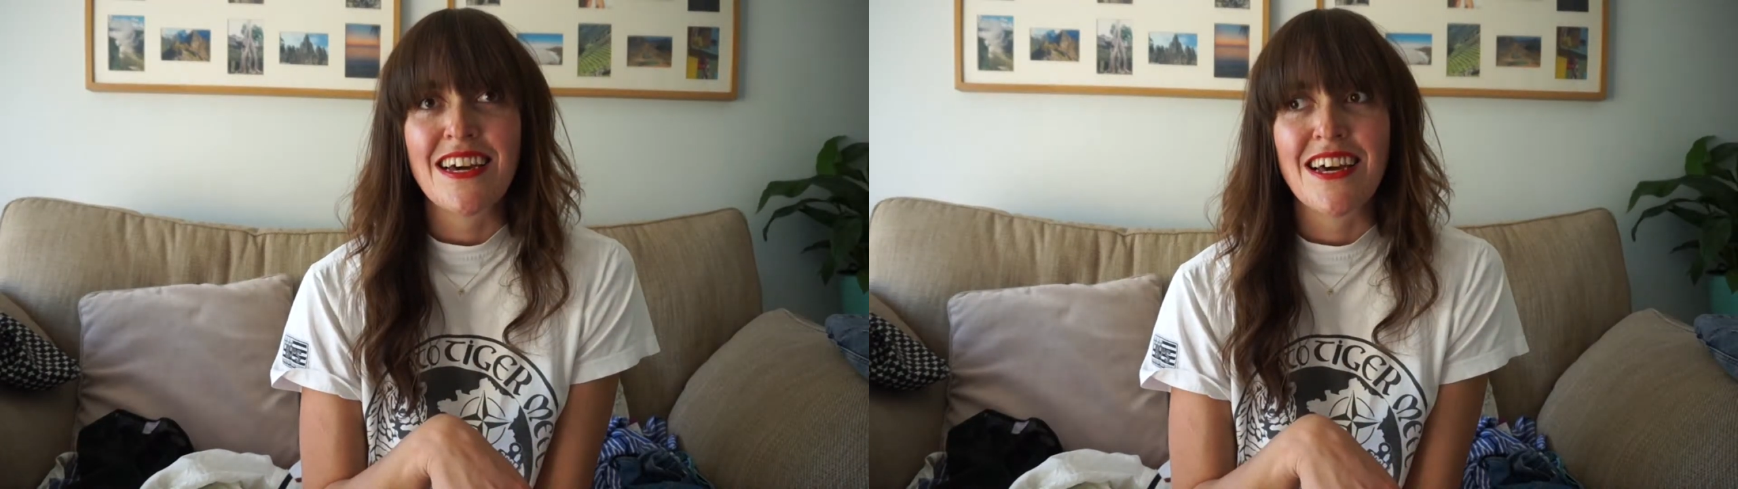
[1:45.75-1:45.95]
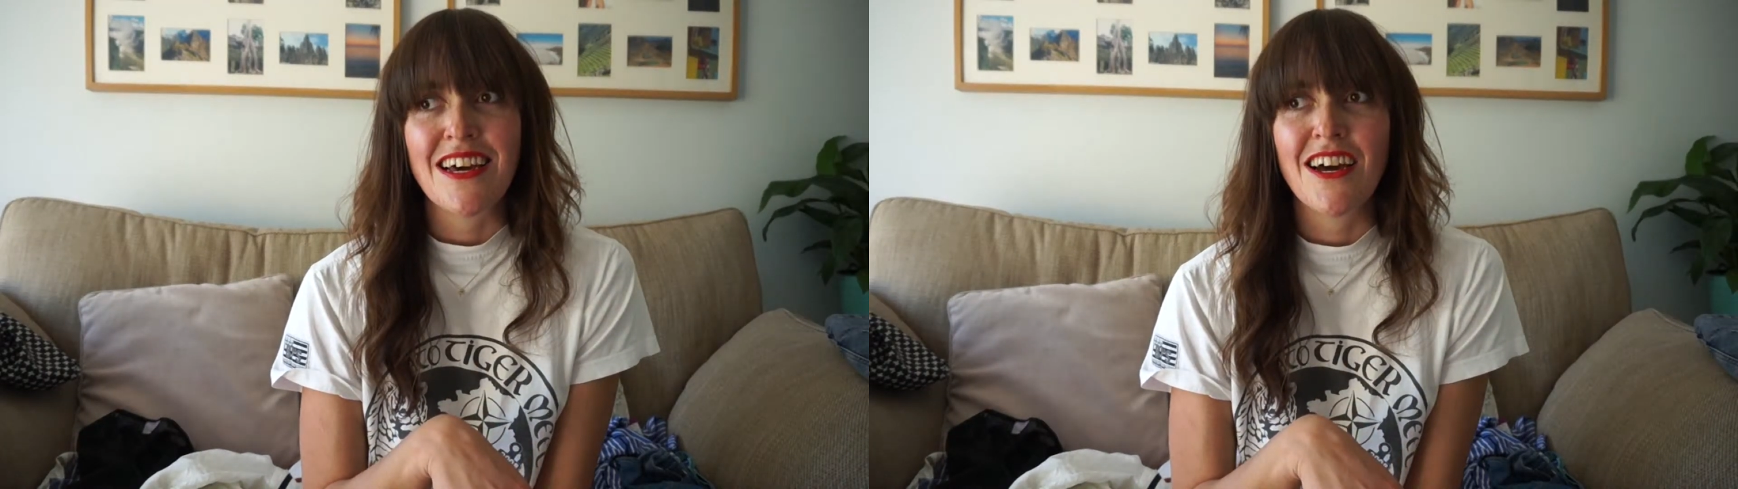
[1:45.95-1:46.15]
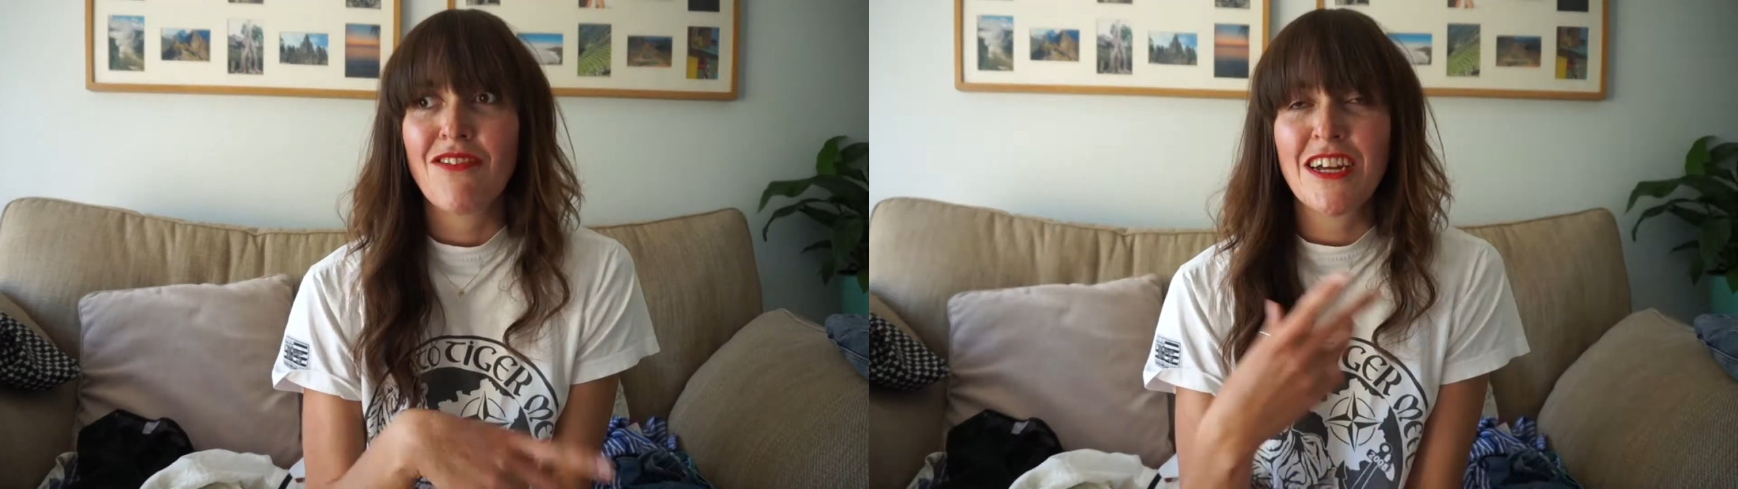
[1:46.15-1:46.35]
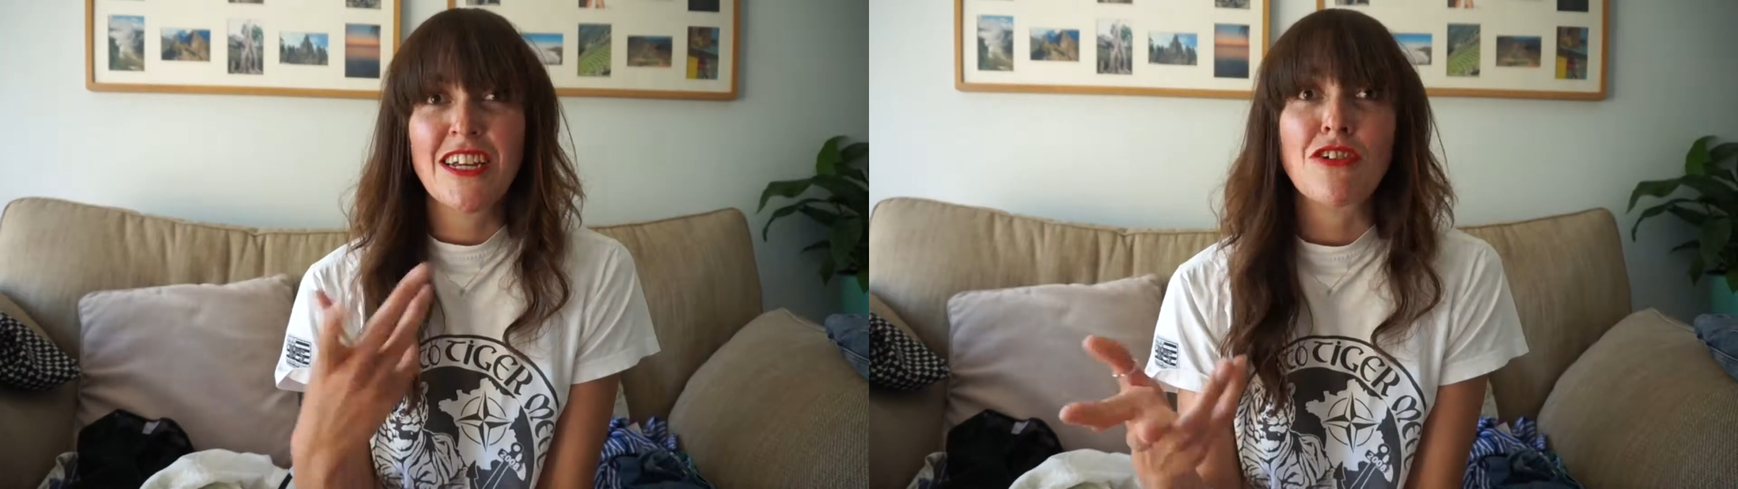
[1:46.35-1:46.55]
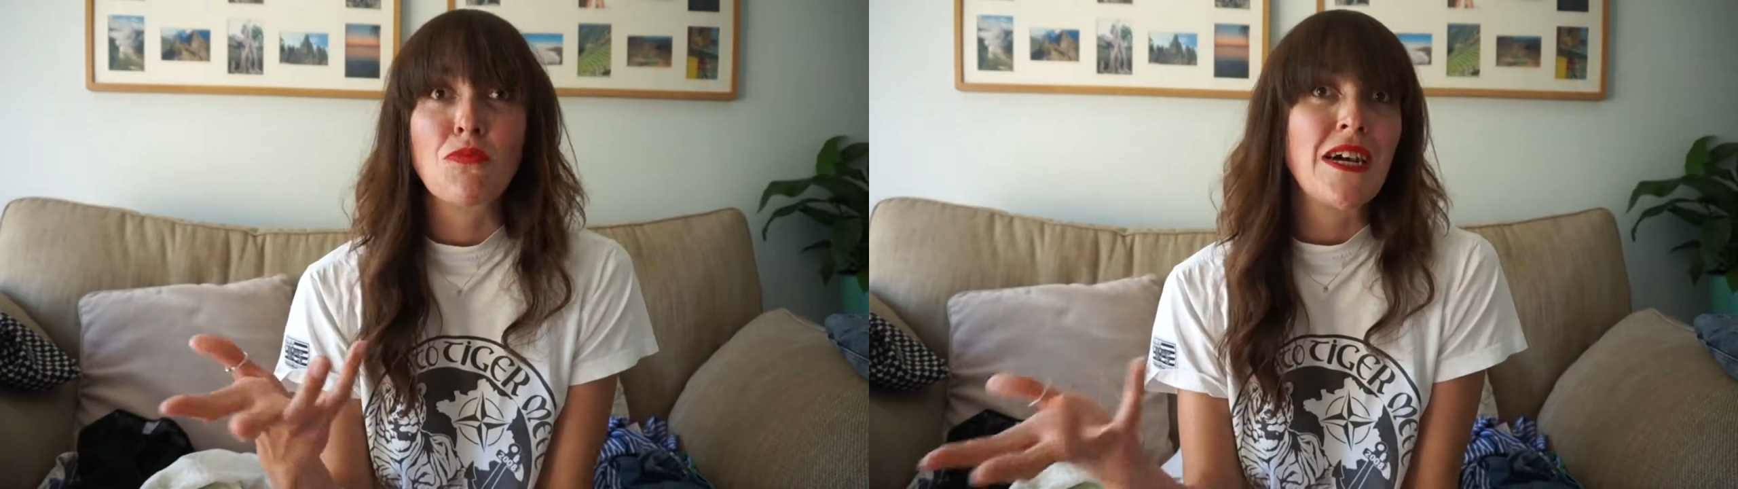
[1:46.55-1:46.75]
a
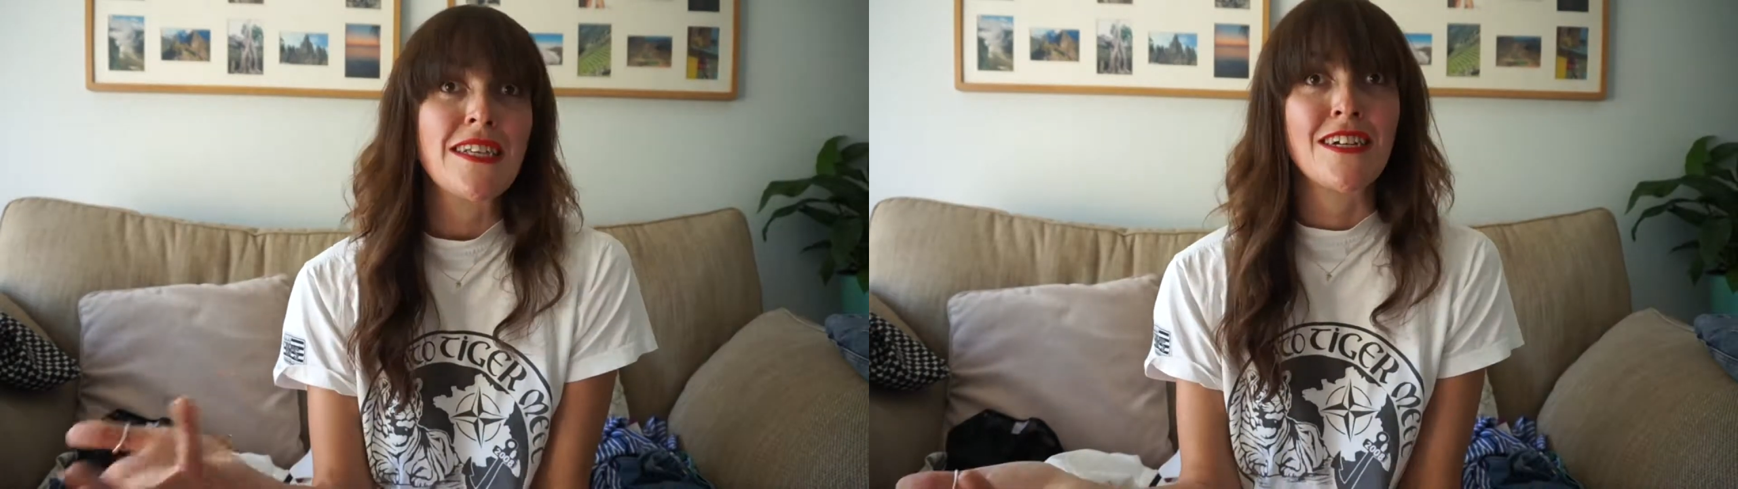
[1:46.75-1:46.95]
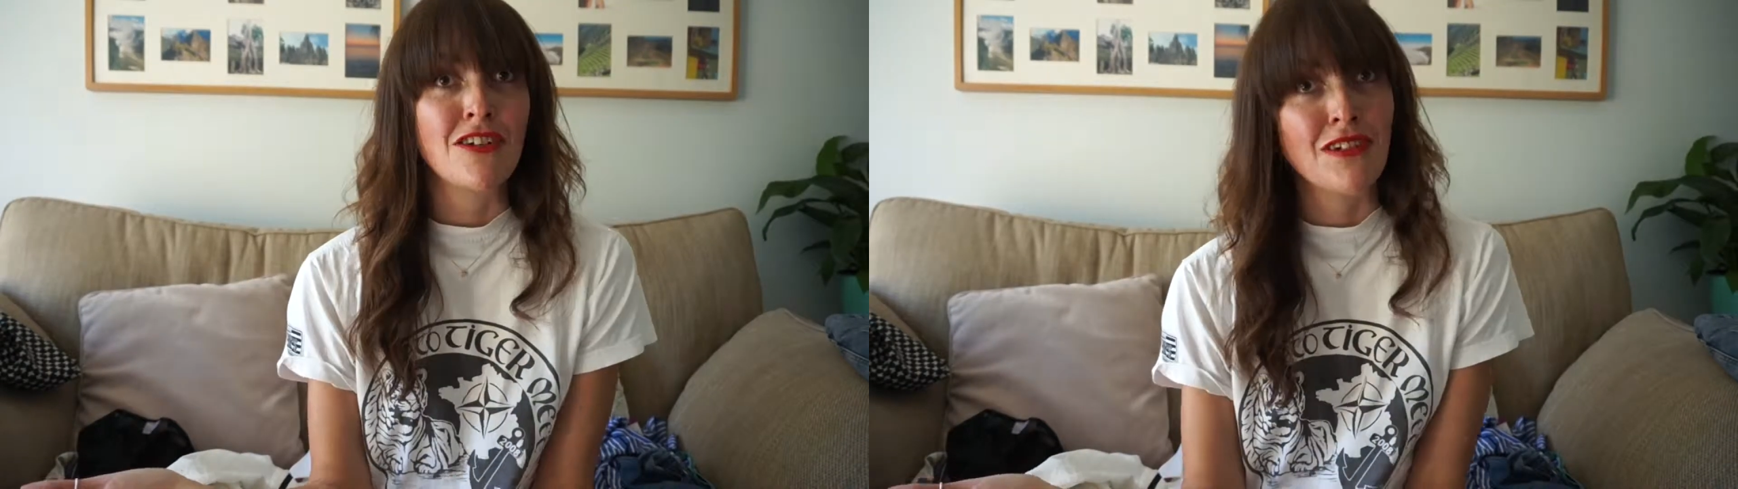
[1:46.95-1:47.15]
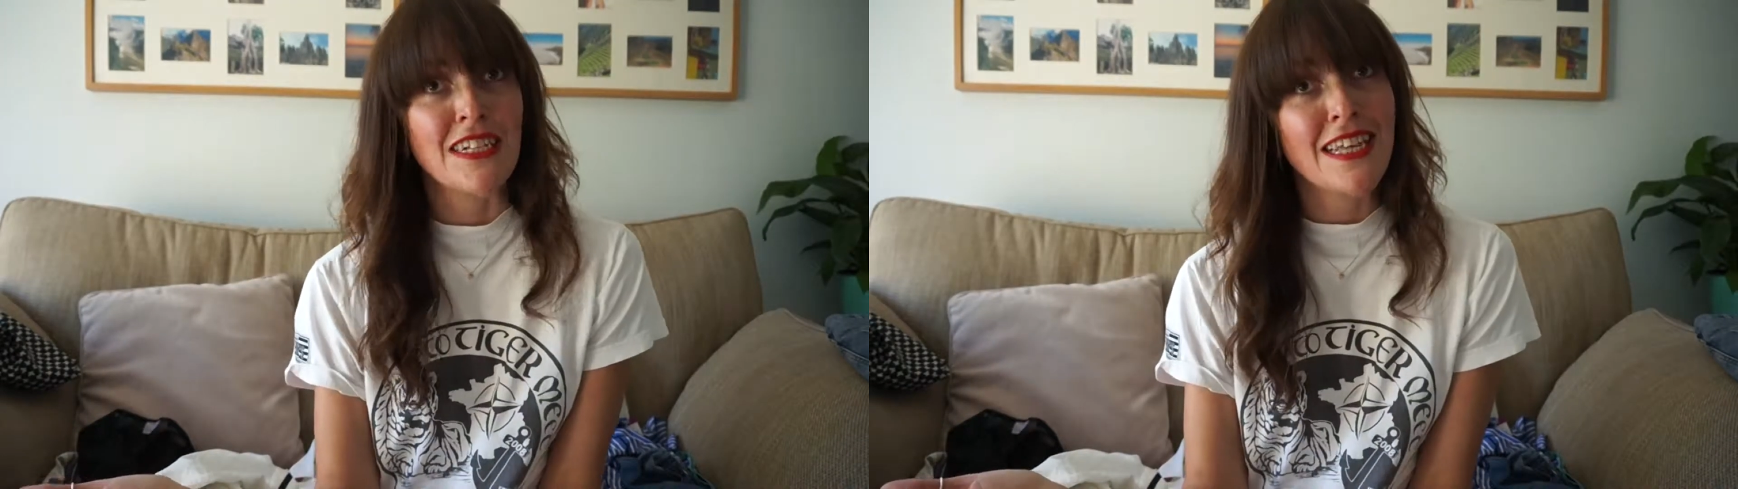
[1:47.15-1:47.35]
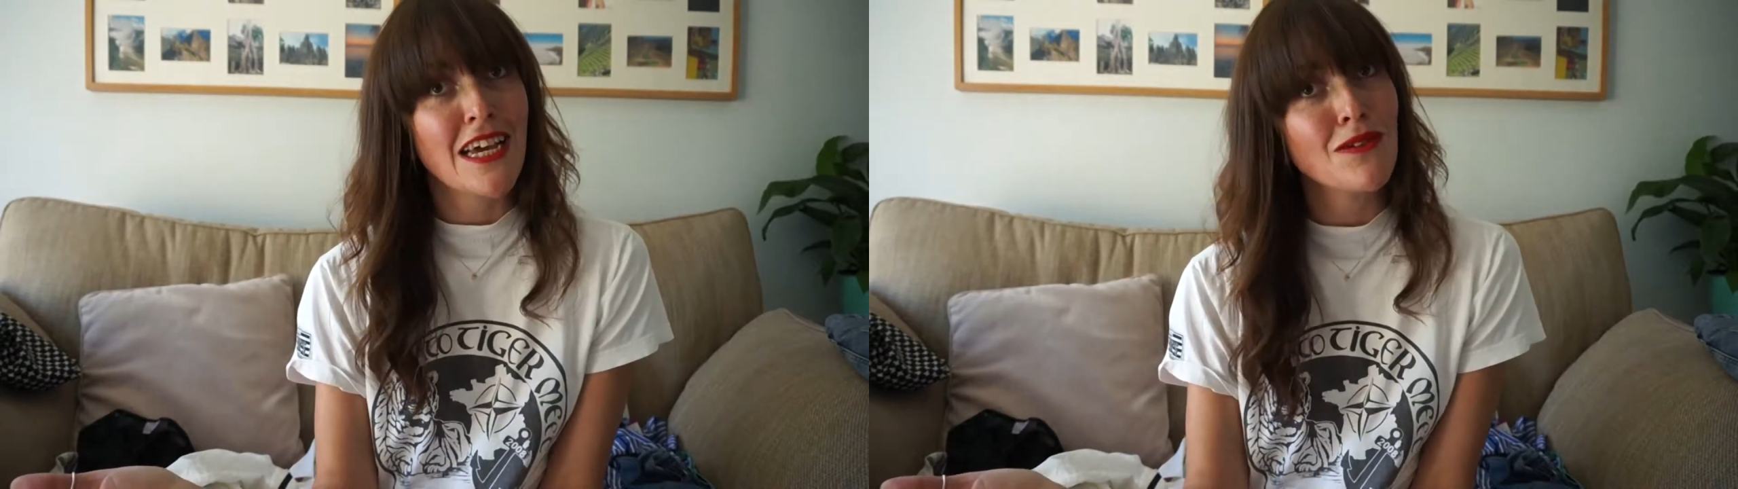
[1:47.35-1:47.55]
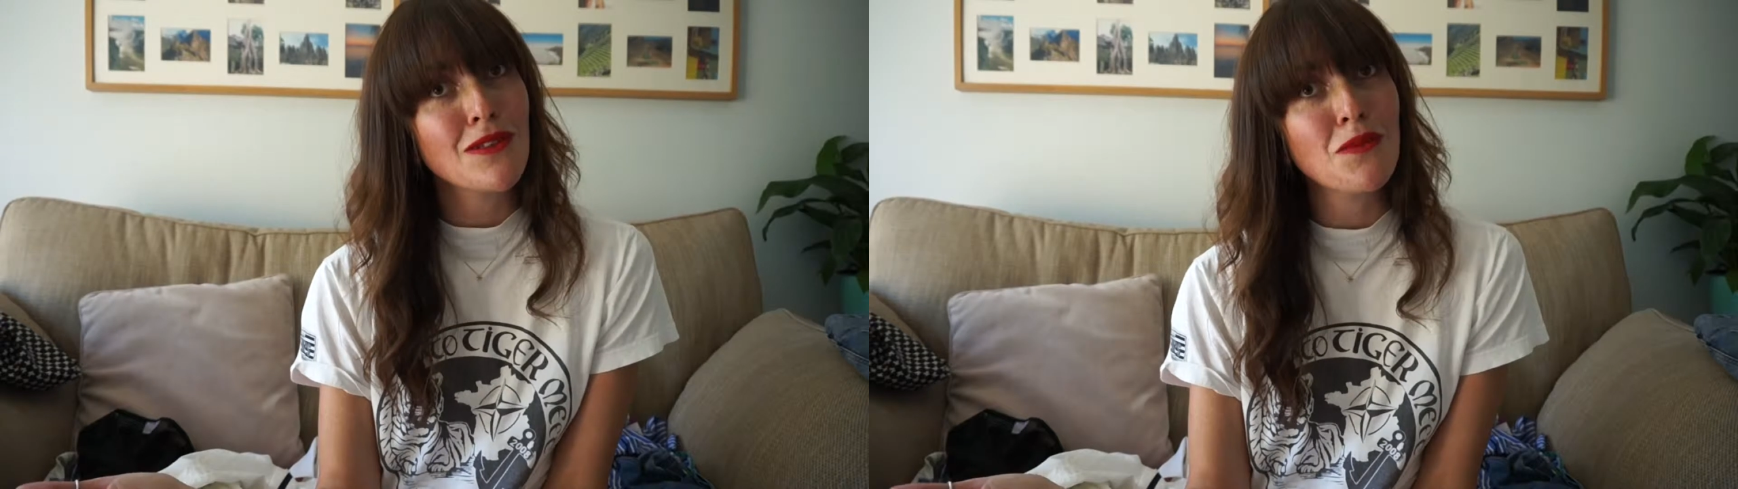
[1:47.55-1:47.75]
really good way to increase
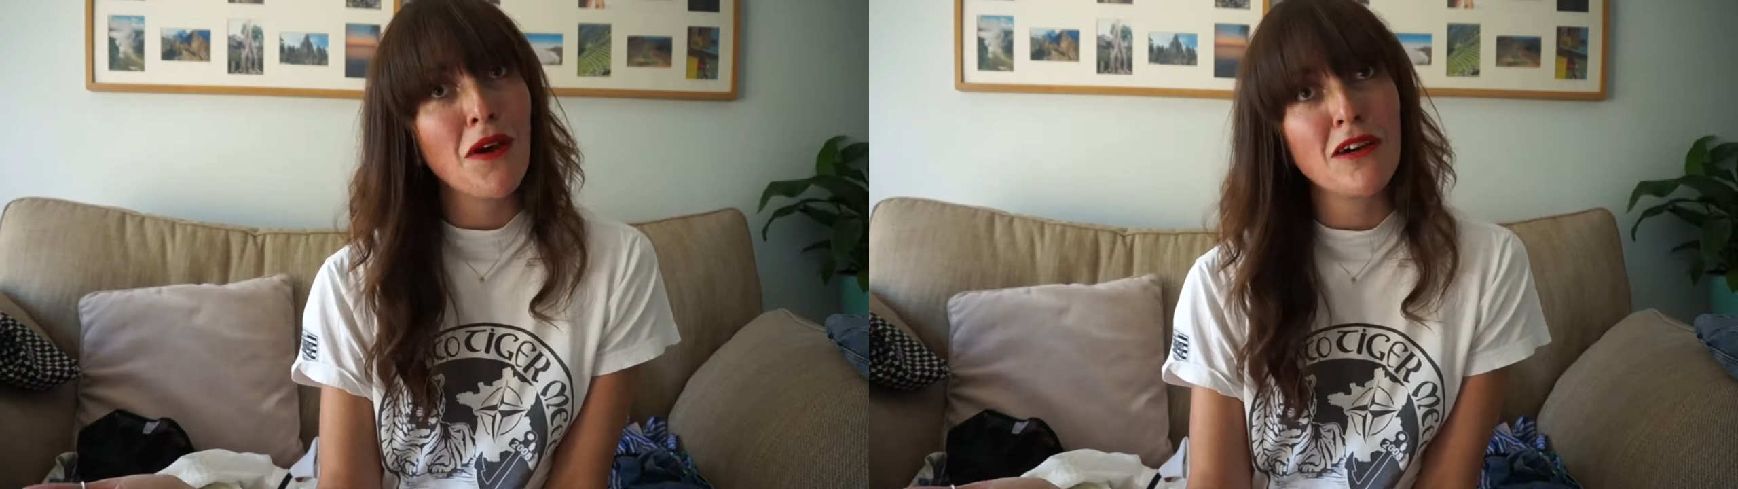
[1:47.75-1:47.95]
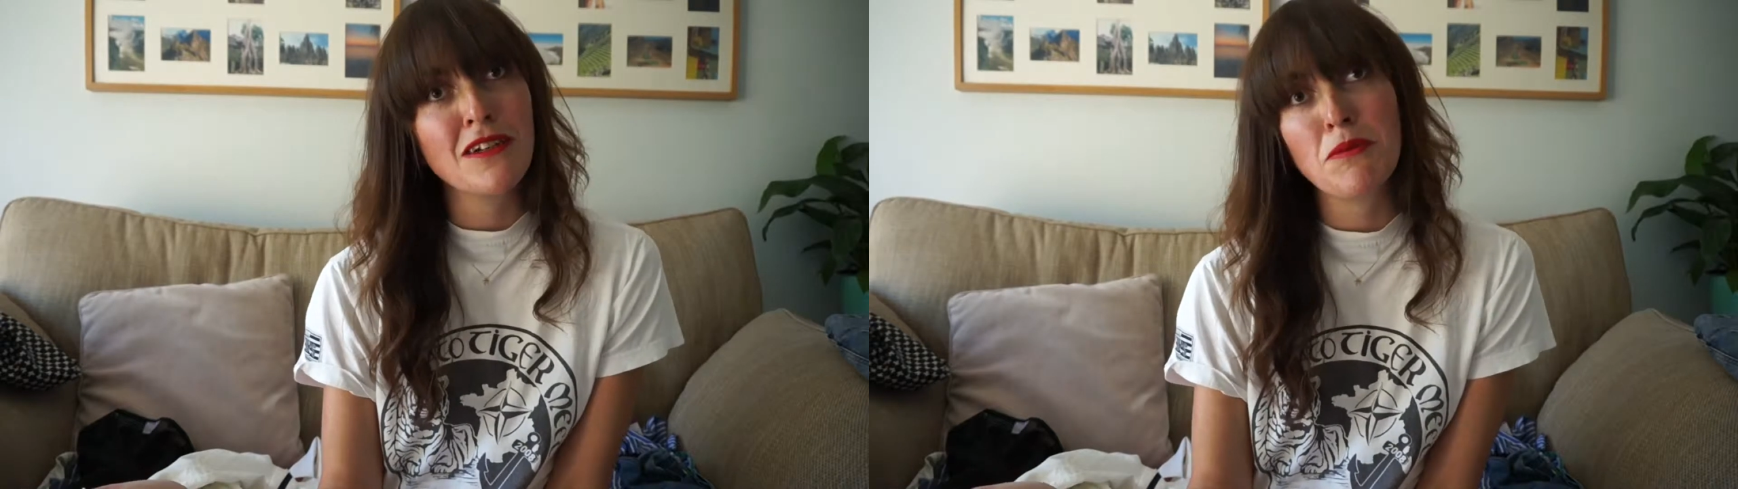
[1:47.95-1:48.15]
sales as well,